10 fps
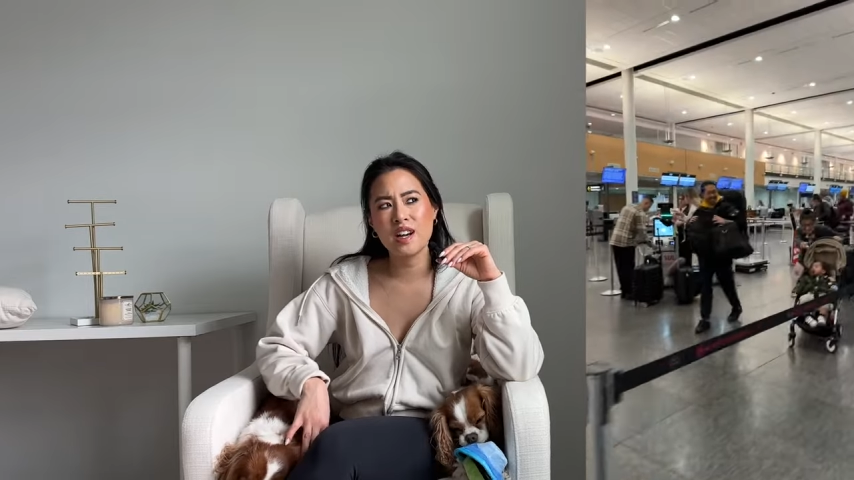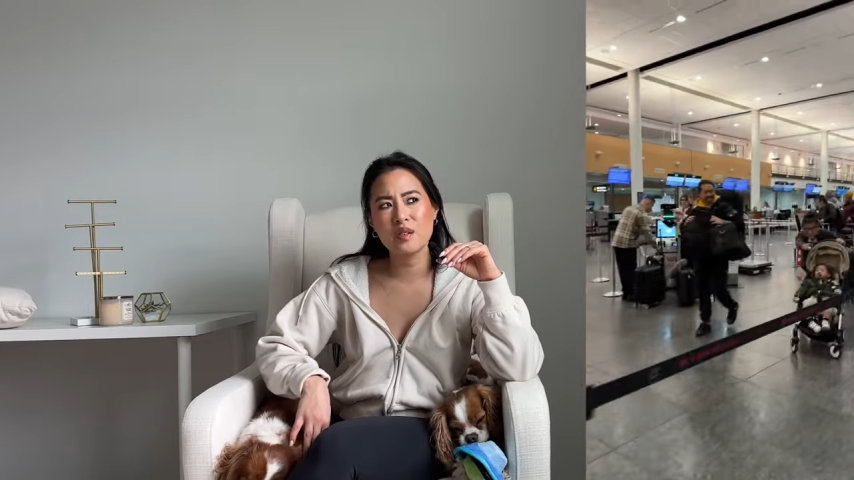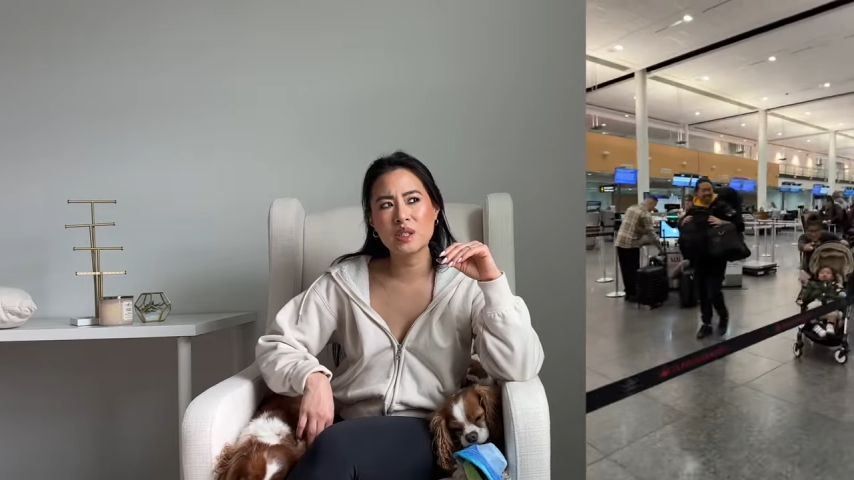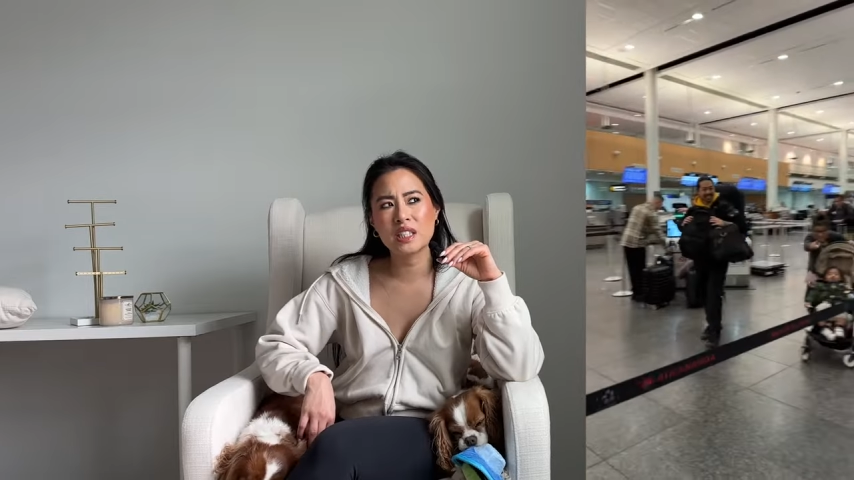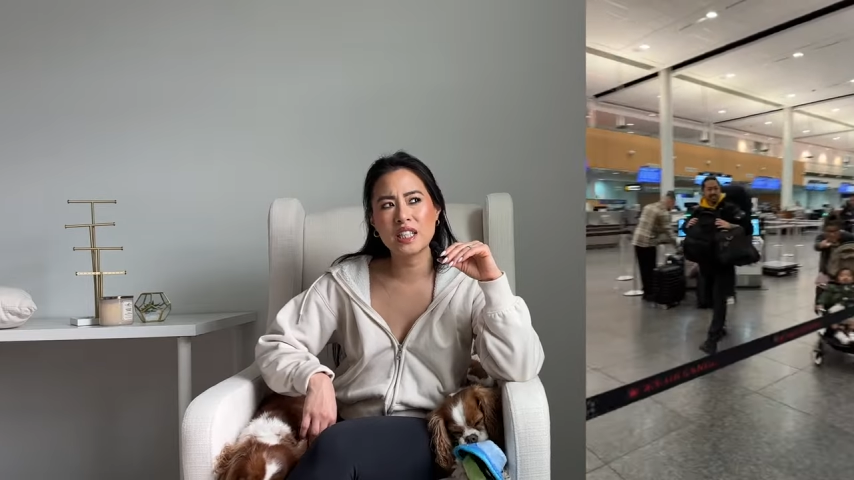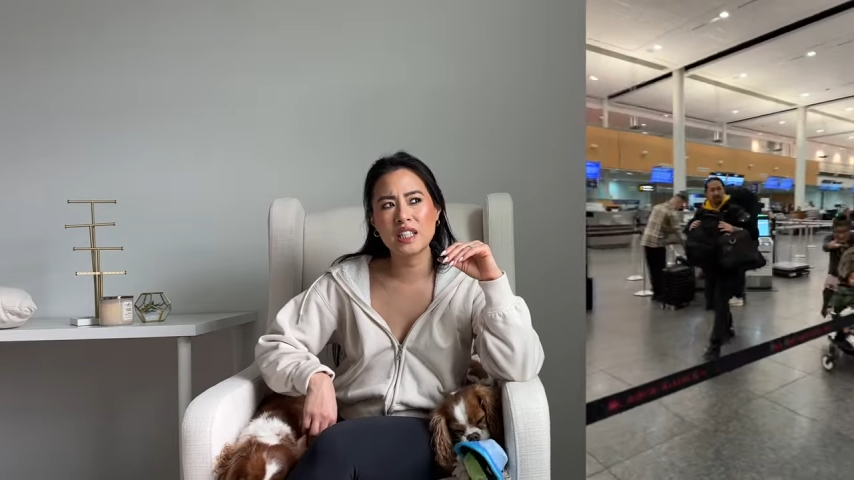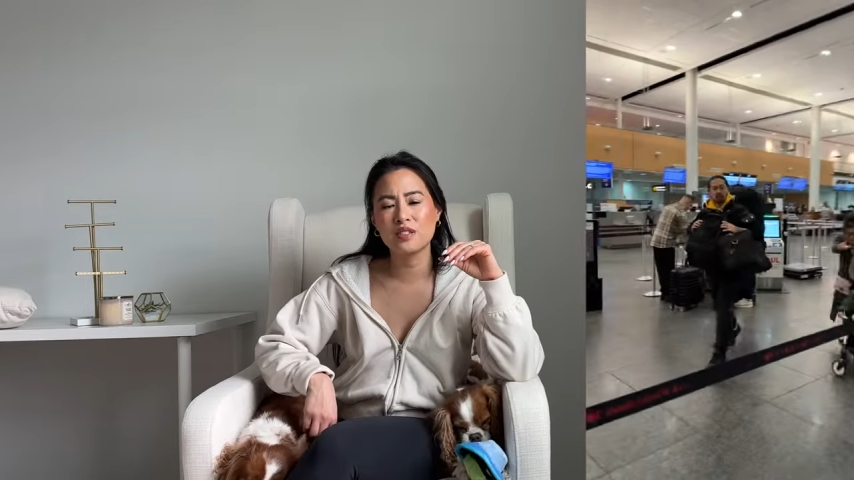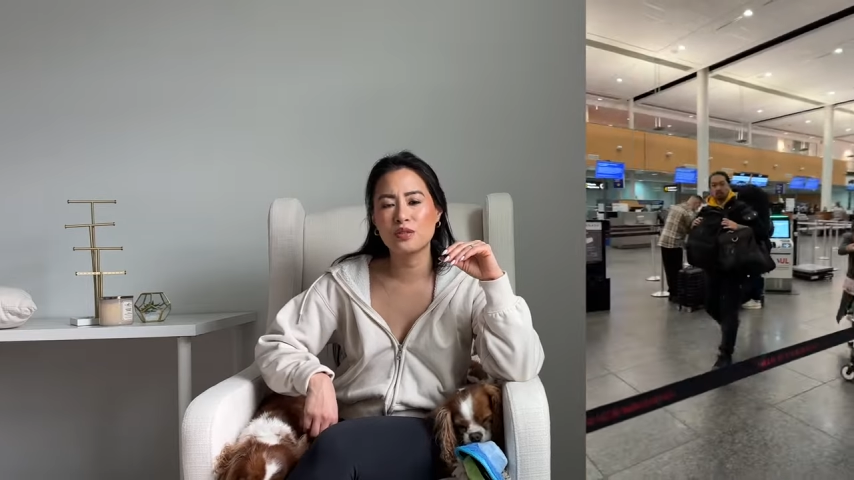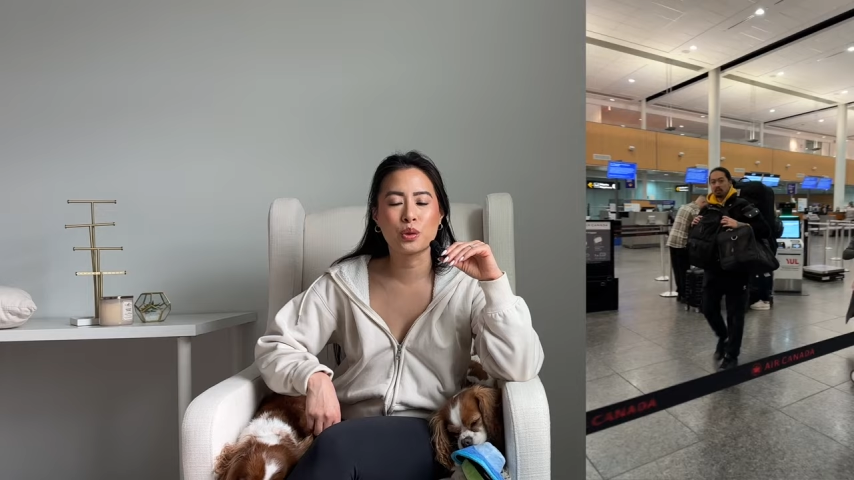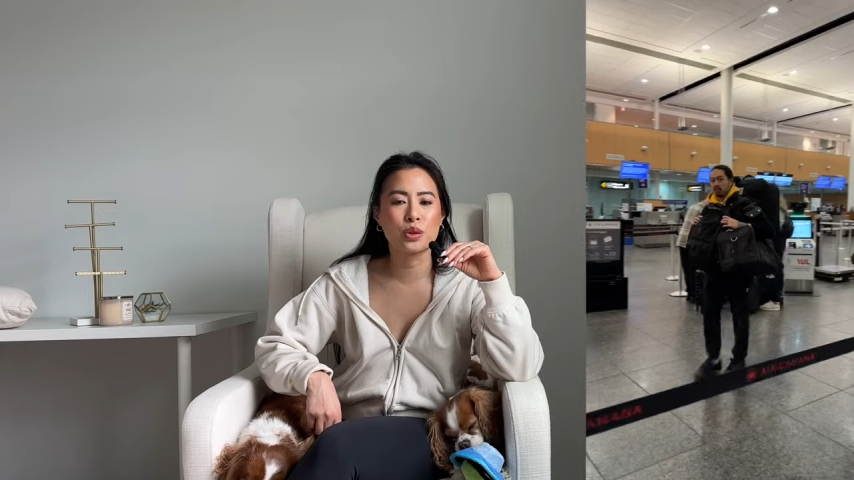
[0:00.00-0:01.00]
I would say,
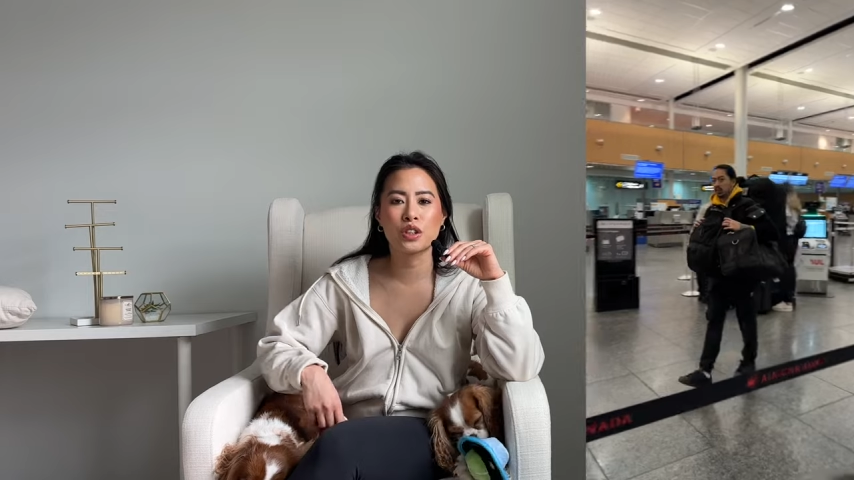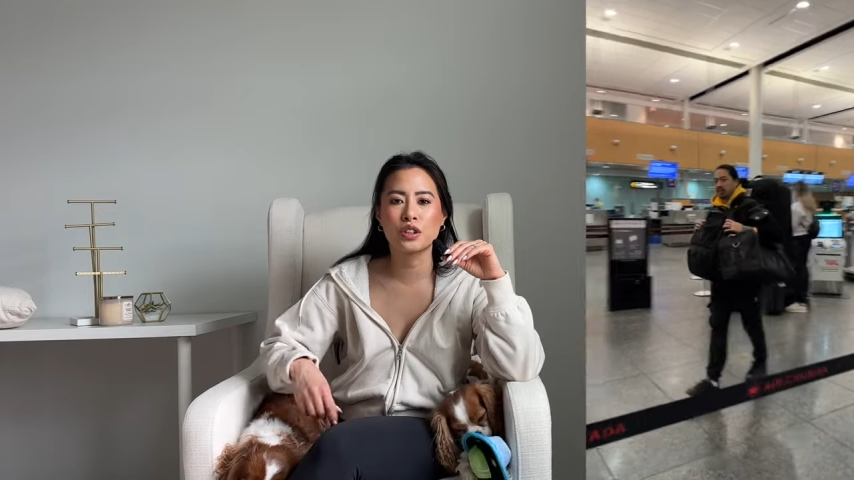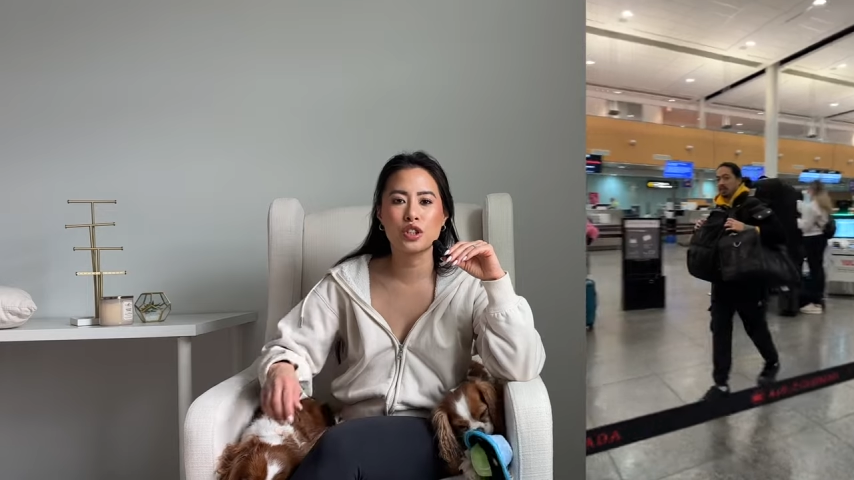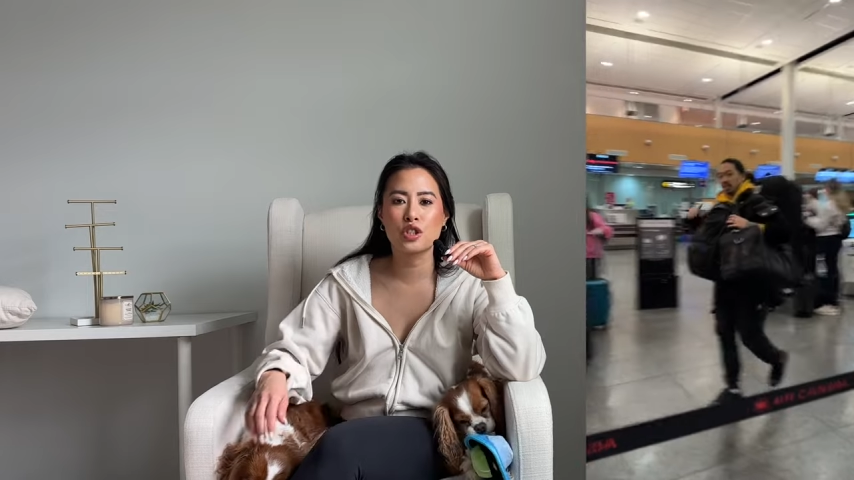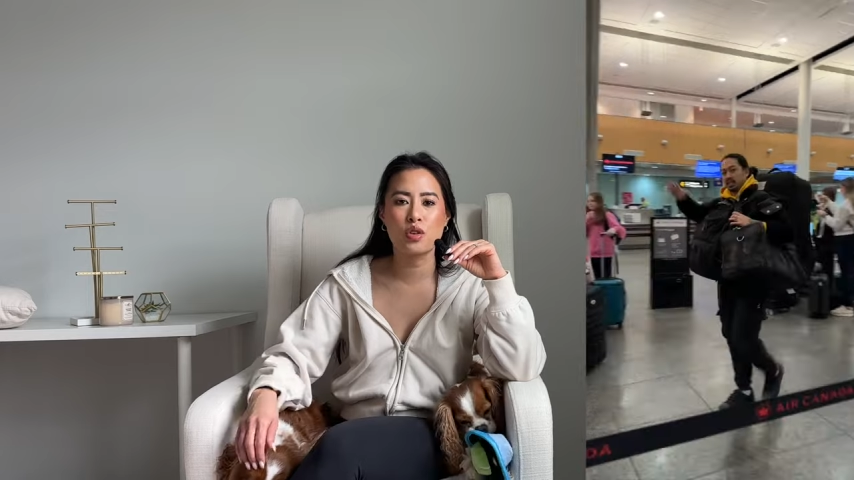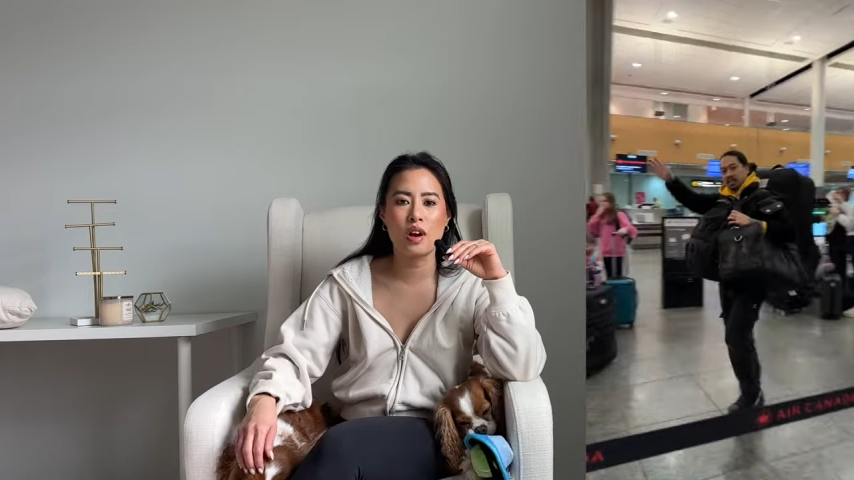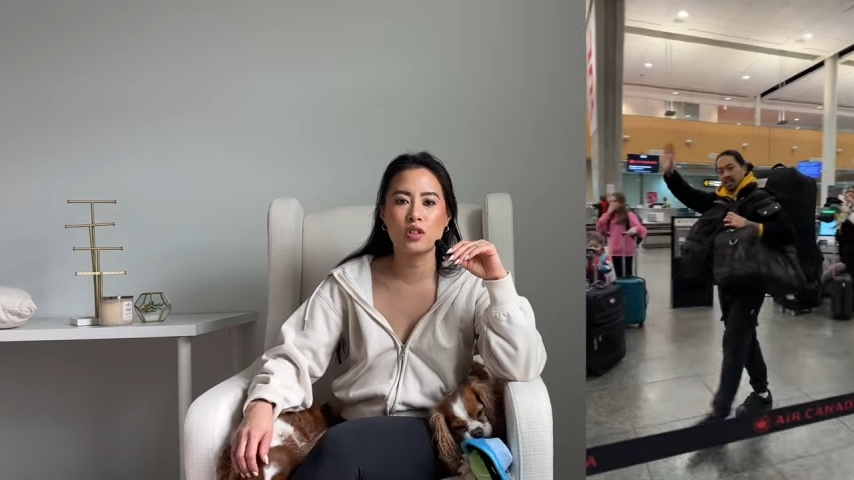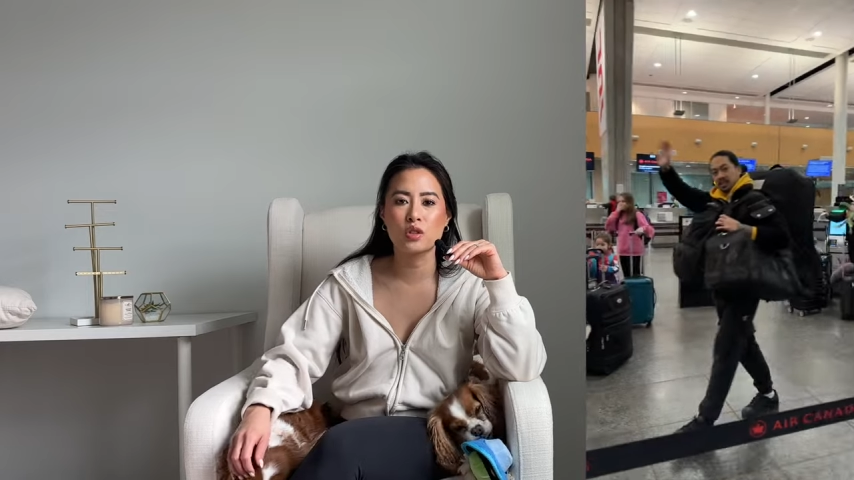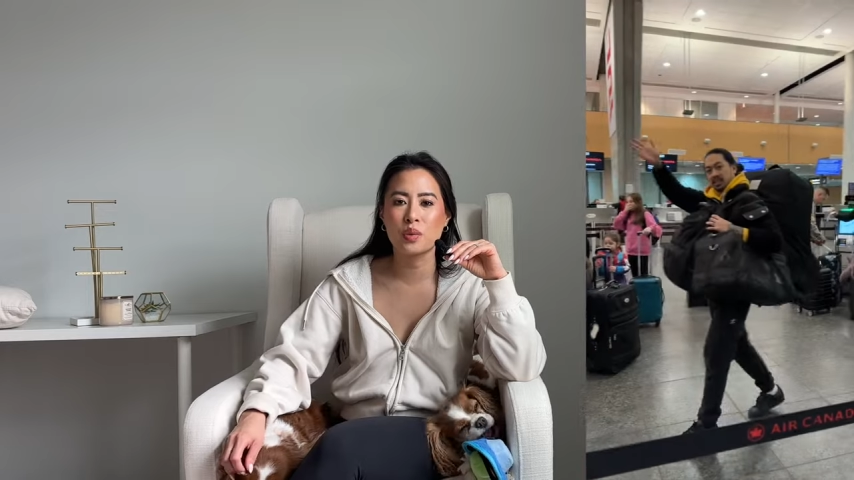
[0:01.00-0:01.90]
for just travels,